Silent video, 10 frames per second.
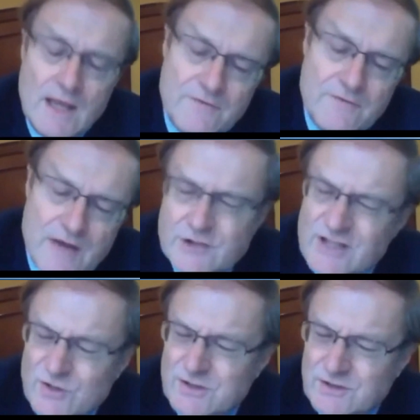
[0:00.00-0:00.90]
if I
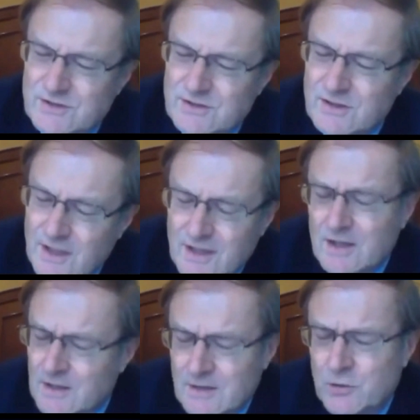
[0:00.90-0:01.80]
enter into a
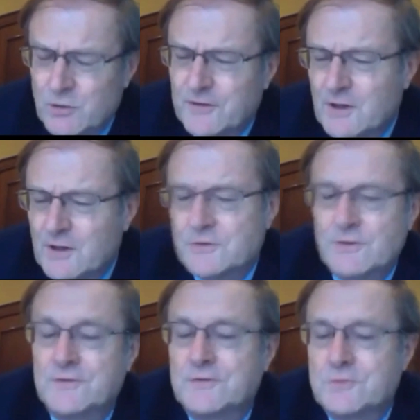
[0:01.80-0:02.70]
portfolio of
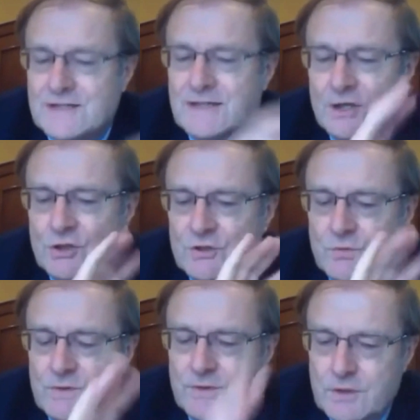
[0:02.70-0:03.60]
derivative
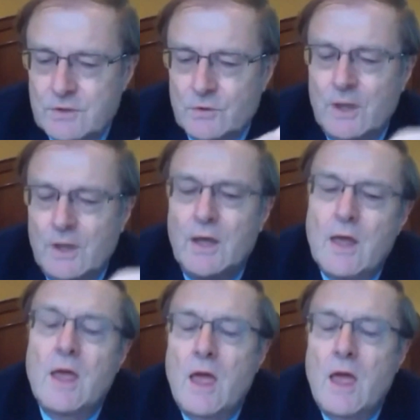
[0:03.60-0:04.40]
transactions with you,